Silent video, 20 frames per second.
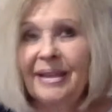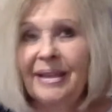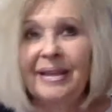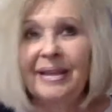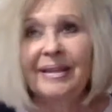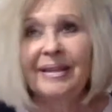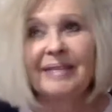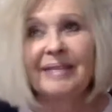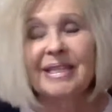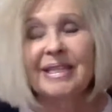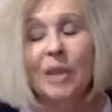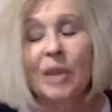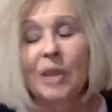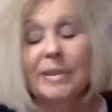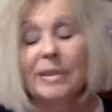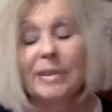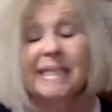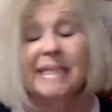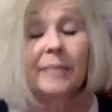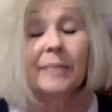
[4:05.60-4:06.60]
there's always
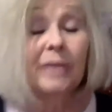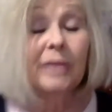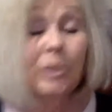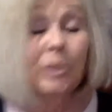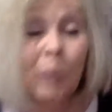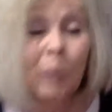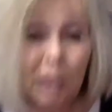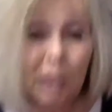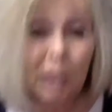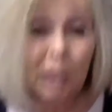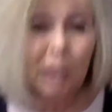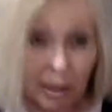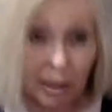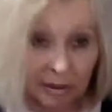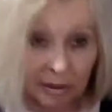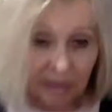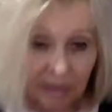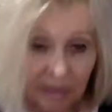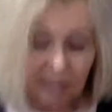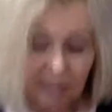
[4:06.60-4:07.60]
something to work on.
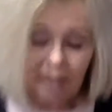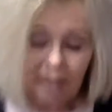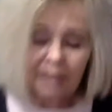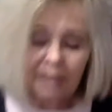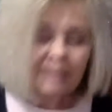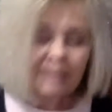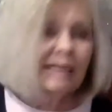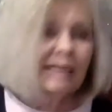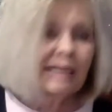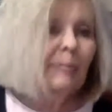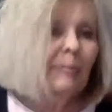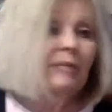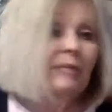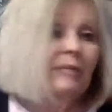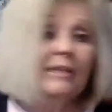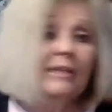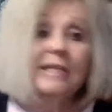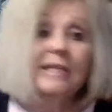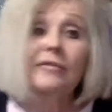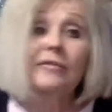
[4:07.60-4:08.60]
Some of
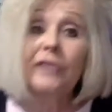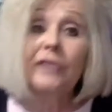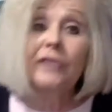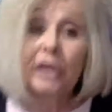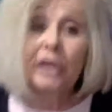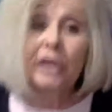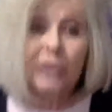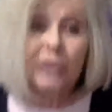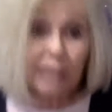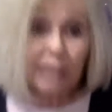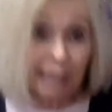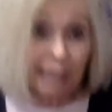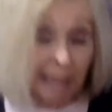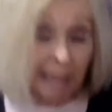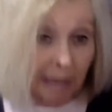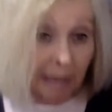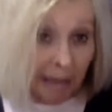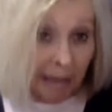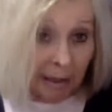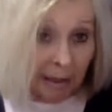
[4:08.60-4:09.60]
us are very good at
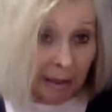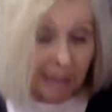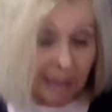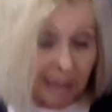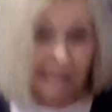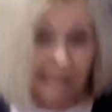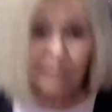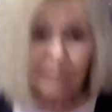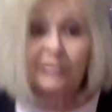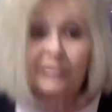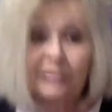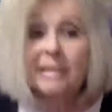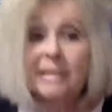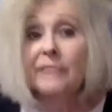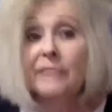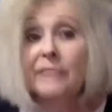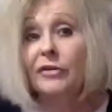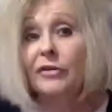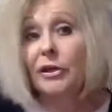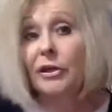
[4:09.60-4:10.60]
healing. Some of us are
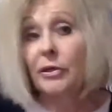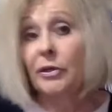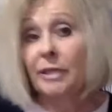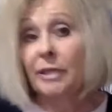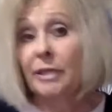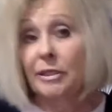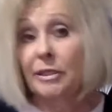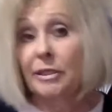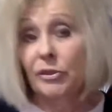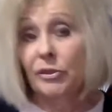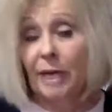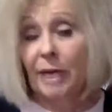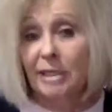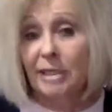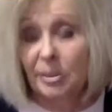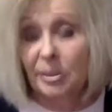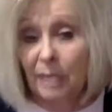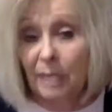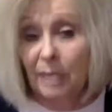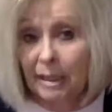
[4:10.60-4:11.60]
very good at attracting
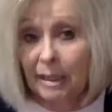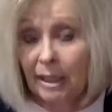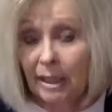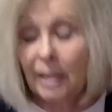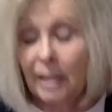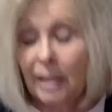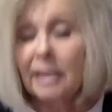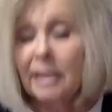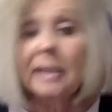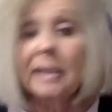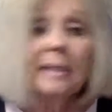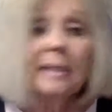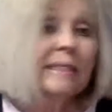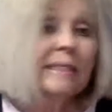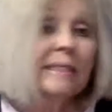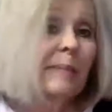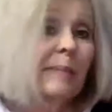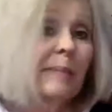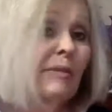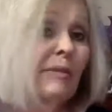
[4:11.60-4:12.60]
money.
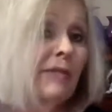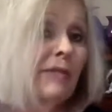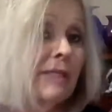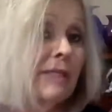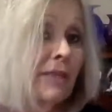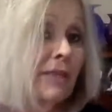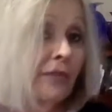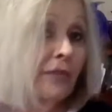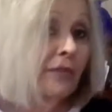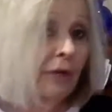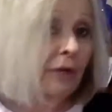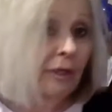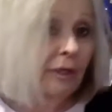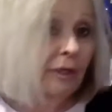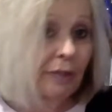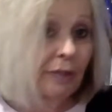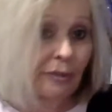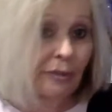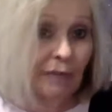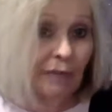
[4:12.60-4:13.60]
Some of us are very good
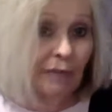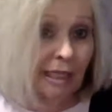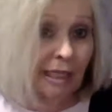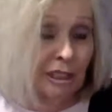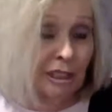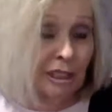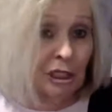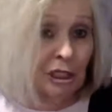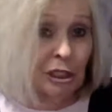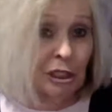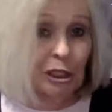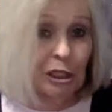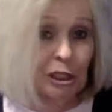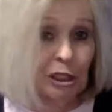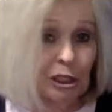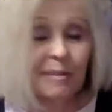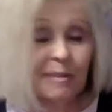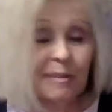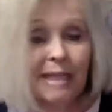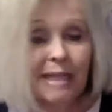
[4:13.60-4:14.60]
at
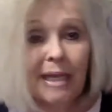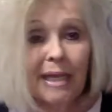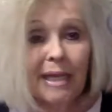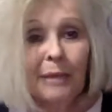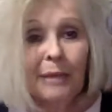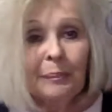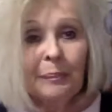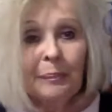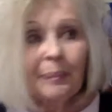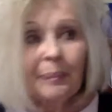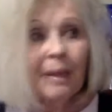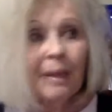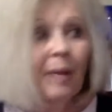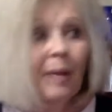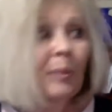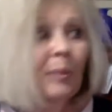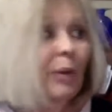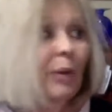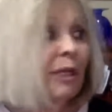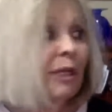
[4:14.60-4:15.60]
relationships.
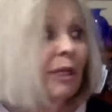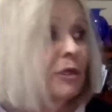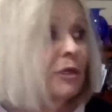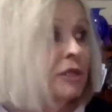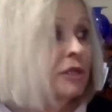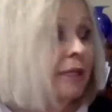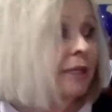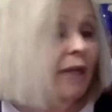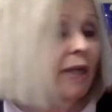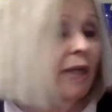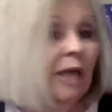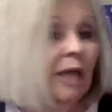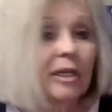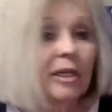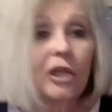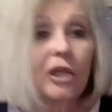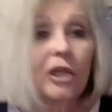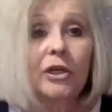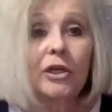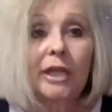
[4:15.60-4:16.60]
We're usually not
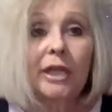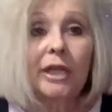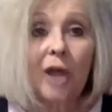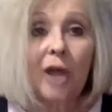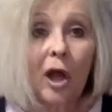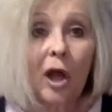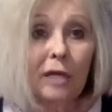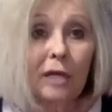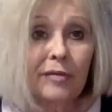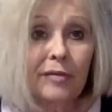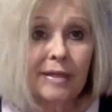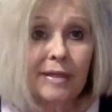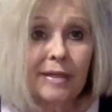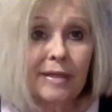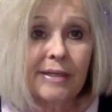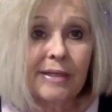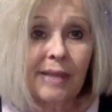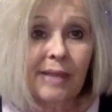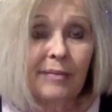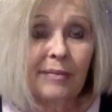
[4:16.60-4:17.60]
good at all of the
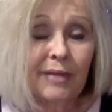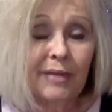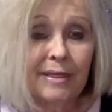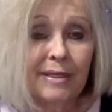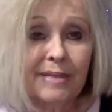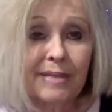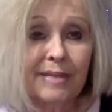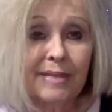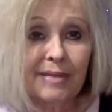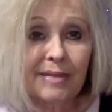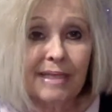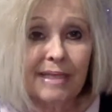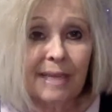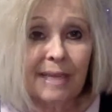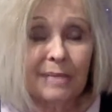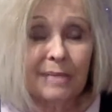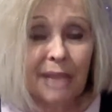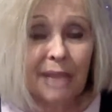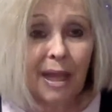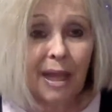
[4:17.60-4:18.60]
same things at the same
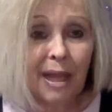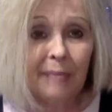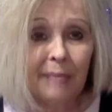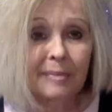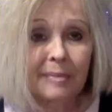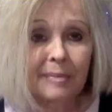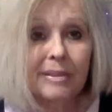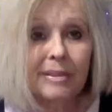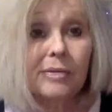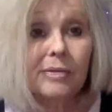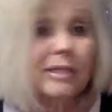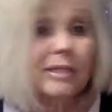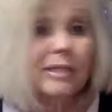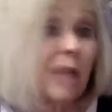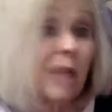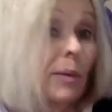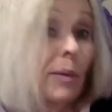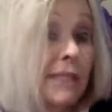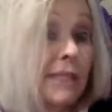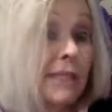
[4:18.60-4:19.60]
time. So there's
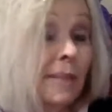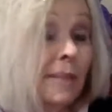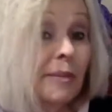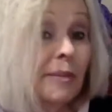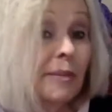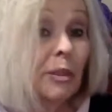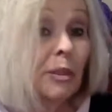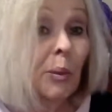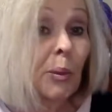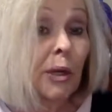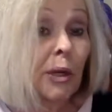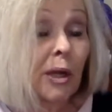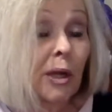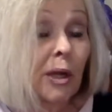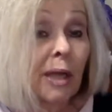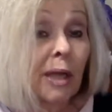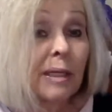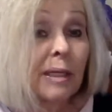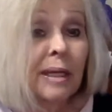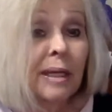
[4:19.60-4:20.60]
always something to work
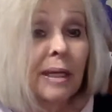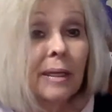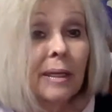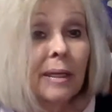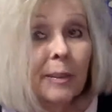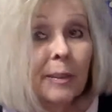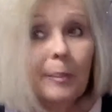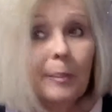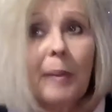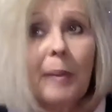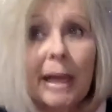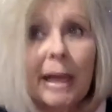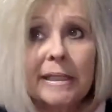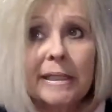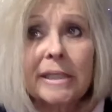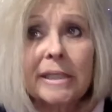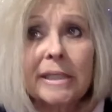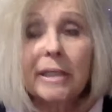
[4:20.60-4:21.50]
on. But